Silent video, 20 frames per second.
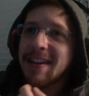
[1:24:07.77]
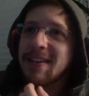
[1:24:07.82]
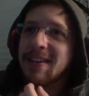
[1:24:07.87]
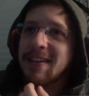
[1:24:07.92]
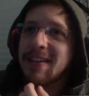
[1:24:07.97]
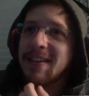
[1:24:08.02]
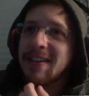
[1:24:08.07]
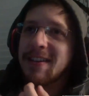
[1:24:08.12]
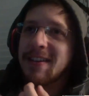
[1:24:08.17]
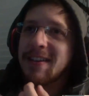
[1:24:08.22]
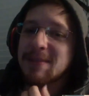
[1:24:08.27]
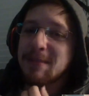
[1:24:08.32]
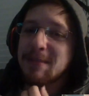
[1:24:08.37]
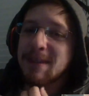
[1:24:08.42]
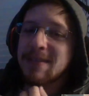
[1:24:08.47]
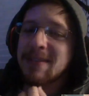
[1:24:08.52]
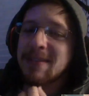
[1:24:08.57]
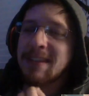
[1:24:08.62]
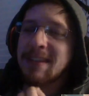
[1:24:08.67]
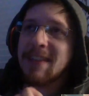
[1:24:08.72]
Somebody's
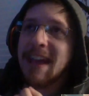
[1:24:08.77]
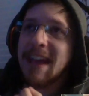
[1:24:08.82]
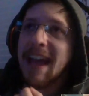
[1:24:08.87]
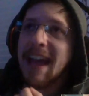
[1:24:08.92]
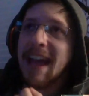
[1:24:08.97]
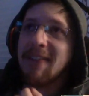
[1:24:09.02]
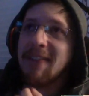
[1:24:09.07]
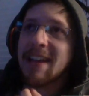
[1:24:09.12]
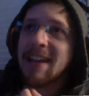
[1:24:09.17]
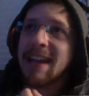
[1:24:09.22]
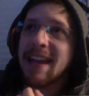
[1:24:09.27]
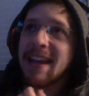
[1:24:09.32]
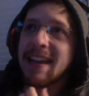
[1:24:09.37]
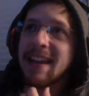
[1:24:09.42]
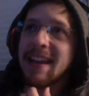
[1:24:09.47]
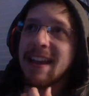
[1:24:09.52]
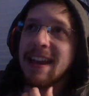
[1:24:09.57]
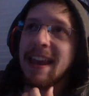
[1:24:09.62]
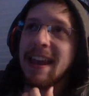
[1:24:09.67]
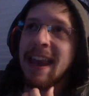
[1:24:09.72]
gonna have to have a kid
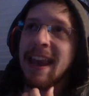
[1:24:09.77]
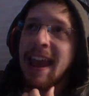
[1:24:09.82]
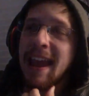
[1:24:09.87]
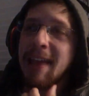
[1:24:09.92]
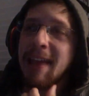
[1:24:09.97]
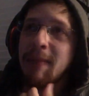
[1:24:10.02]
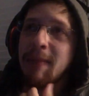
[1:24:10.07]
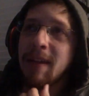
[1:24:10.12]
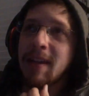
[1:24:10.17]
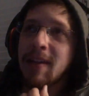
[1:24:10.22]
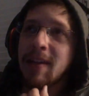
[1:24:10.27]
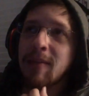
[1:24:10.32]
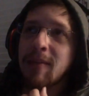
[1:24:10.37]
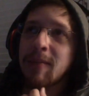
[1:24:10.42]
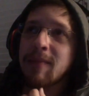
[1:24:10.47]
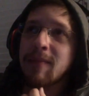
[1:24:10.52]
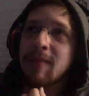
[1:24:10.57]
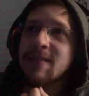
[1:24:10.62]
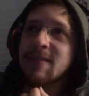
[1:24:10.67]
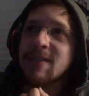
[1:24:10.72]
and name him
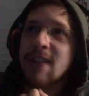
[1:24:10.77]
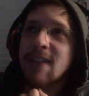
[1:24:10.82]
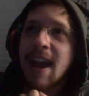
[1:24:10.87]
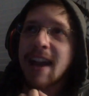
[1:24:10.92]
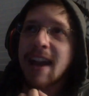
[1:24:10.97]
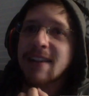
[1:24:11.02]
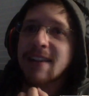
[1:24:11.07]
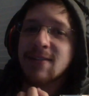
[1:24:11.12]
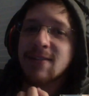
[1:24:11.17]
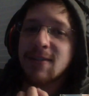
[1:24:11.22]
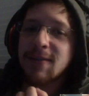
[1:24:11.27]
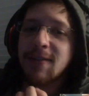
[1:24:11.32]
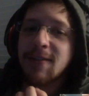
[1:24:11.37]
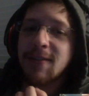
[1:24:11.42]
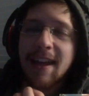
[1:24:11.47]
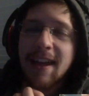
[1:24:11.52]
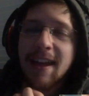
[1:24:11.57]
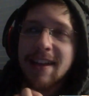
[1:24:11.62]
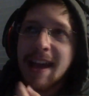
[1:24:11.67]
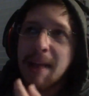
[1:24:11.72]
Jackster for that
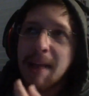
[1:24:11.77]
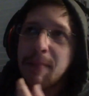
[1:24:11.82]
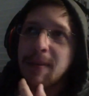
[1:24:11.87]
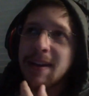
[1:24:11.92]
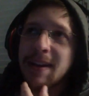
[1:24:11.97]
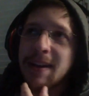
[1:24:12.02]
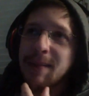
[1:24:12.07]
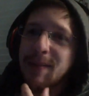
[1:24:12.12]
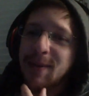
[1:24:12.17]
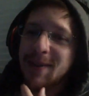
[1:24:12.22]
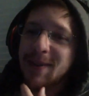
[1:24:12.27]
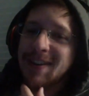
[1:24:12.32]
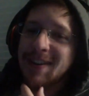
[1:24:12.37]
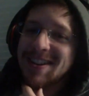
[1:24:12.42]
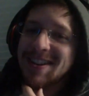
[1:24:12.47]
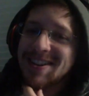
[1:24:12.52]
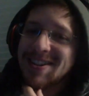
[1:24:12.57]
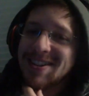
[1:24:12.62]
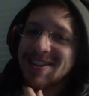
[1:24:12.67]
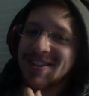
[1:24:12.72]
to happen. I'm pretty
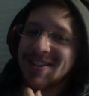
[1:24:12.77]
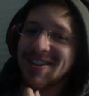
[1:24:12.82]
sure.